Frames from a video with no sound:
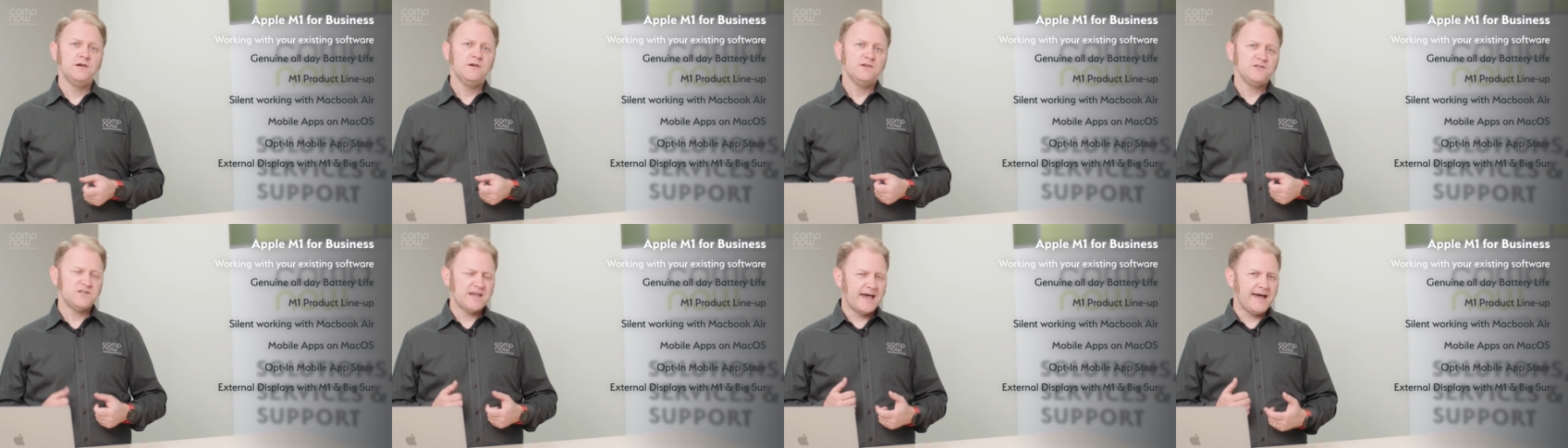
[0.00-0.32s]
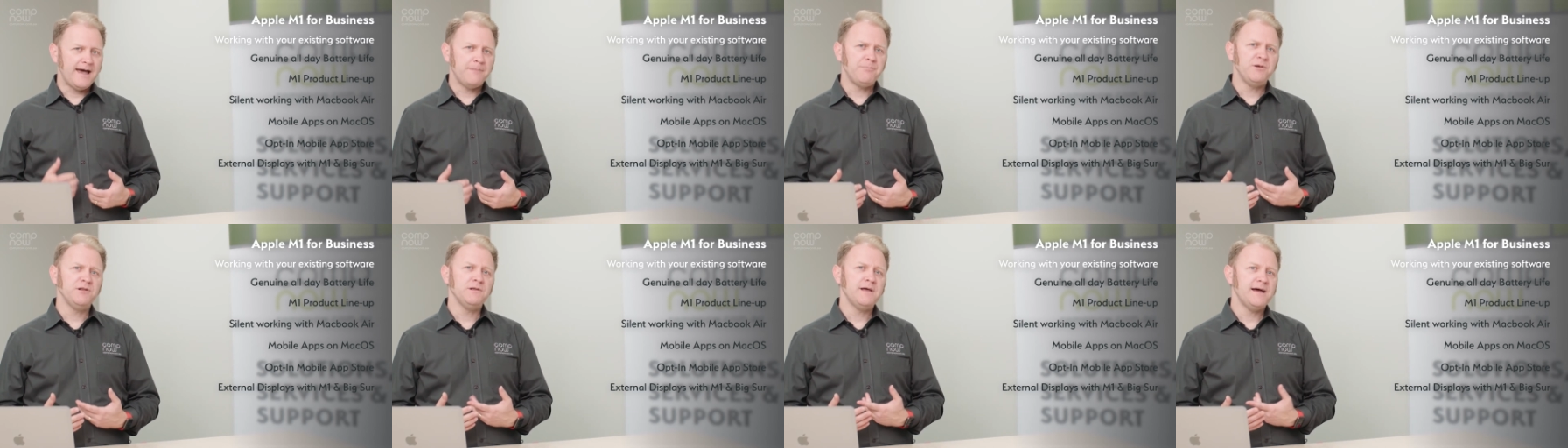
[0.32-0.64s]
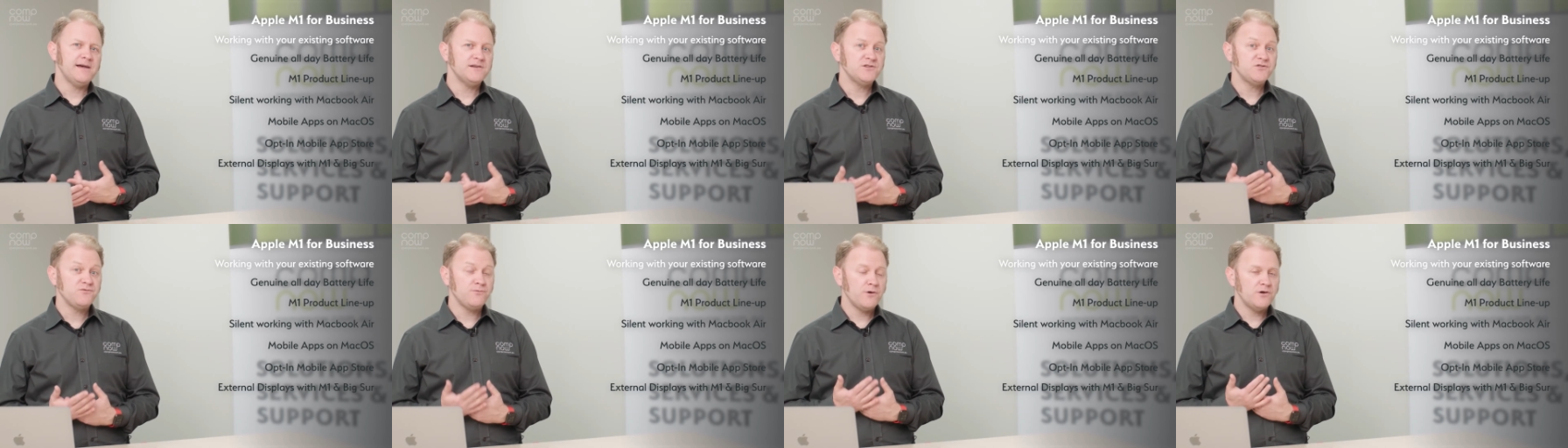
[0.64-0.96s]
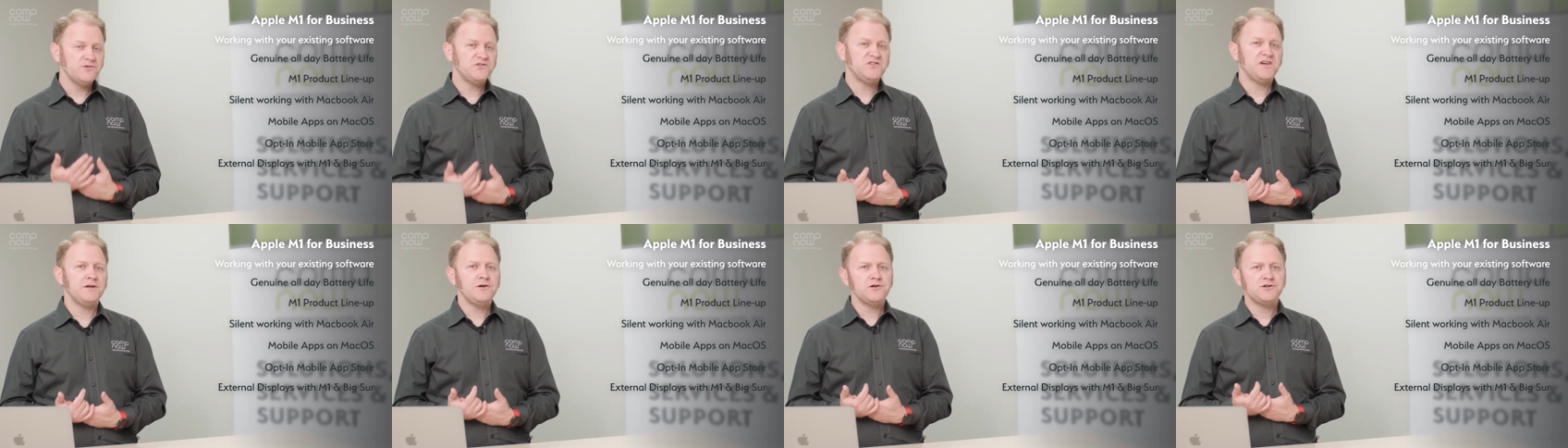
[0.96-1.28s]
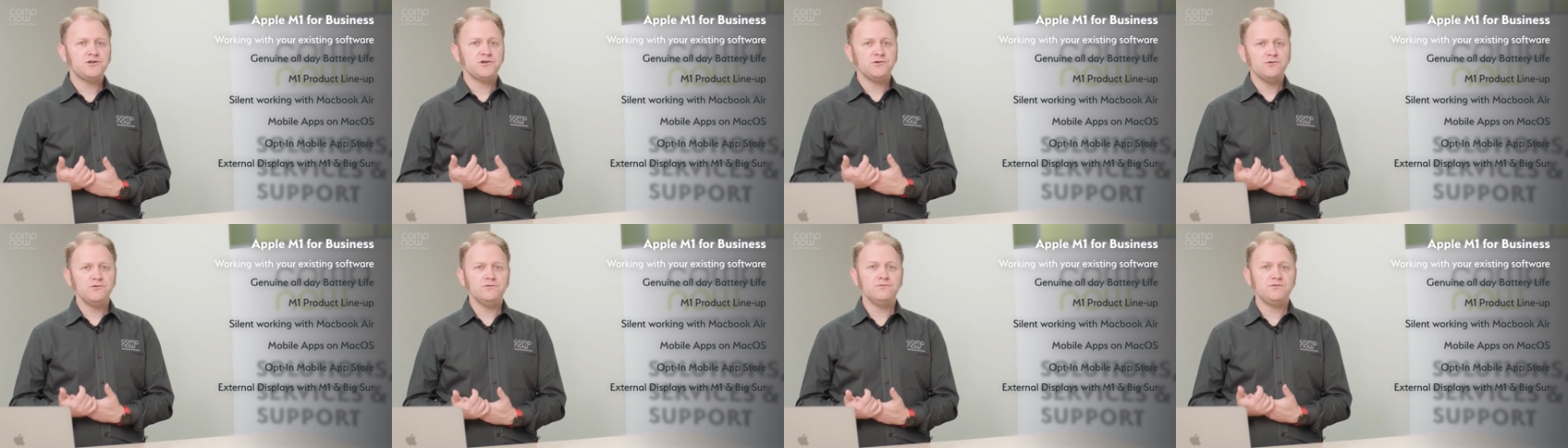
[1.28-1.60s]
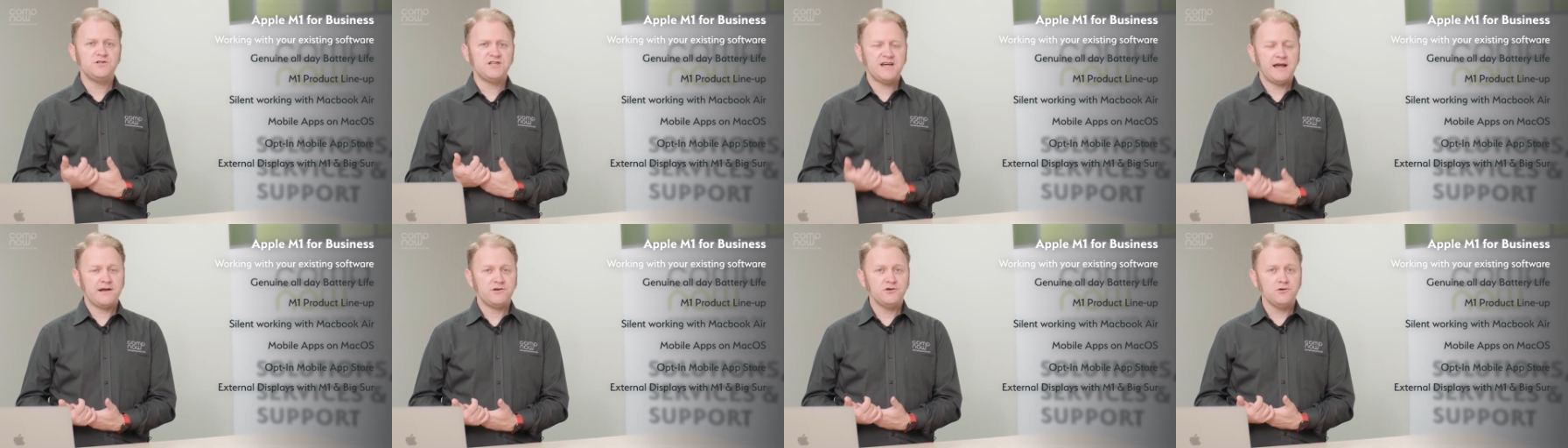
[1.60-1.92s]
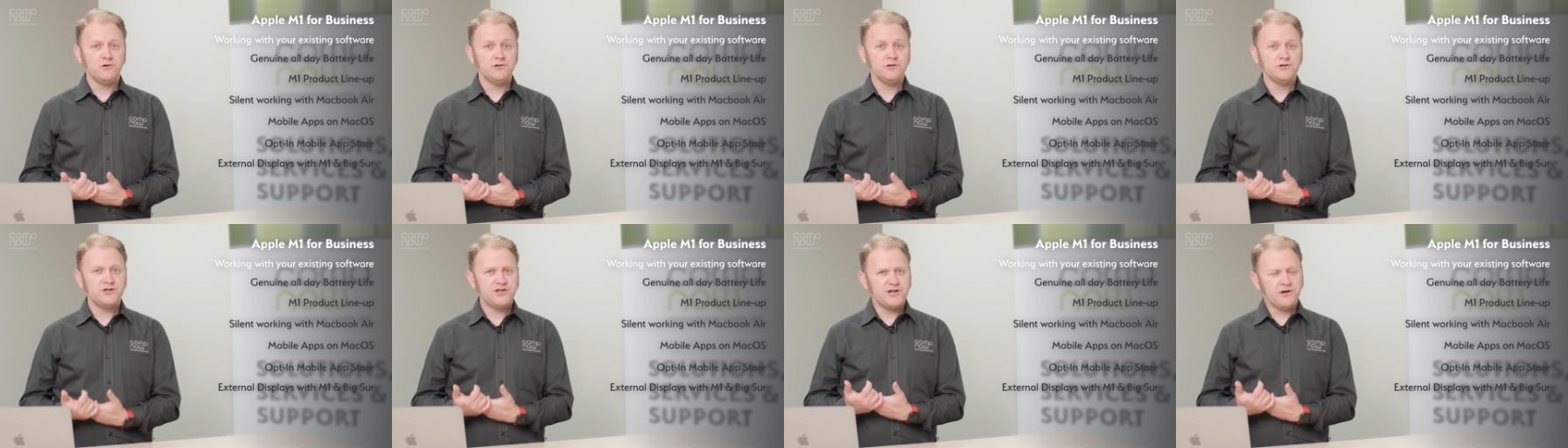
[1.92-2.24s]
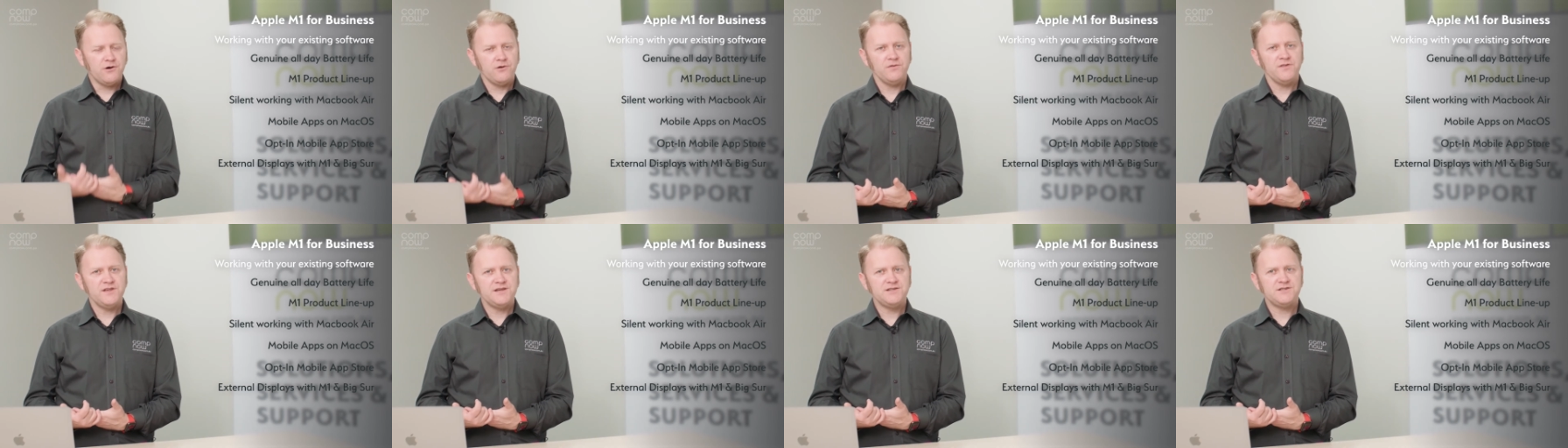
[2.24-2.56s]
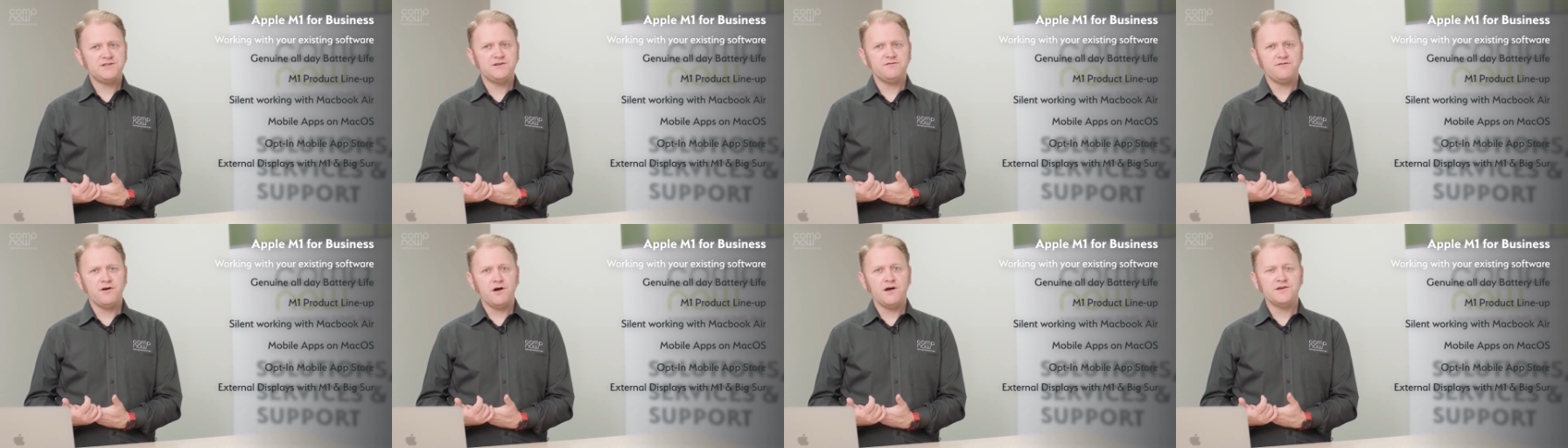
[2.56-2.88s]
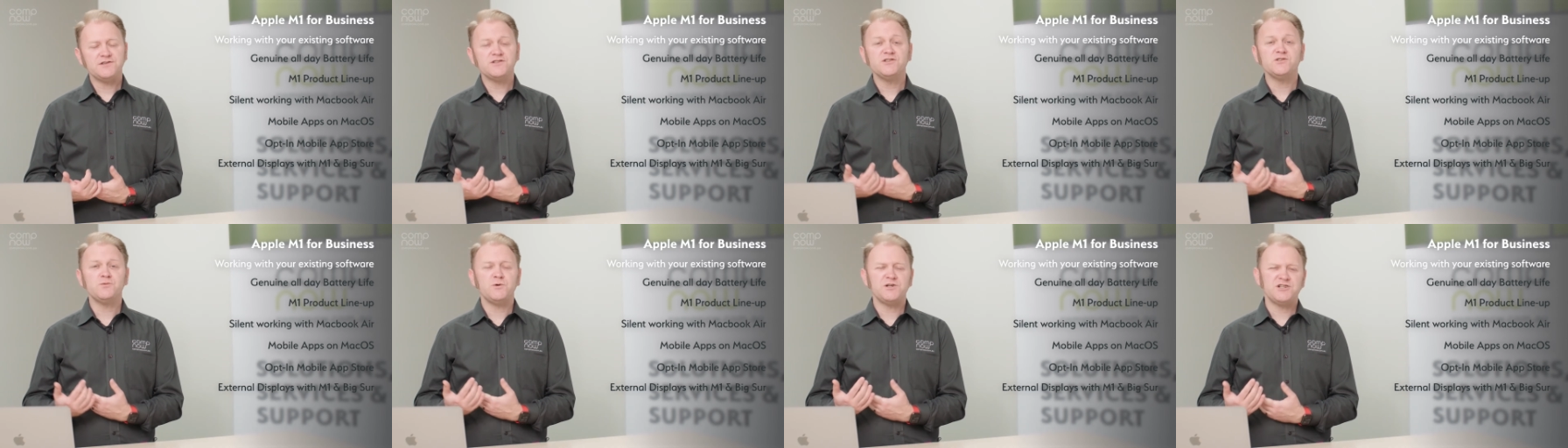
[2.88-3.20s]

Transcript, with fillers: So Apple has Rosetta 2 technology on these devices,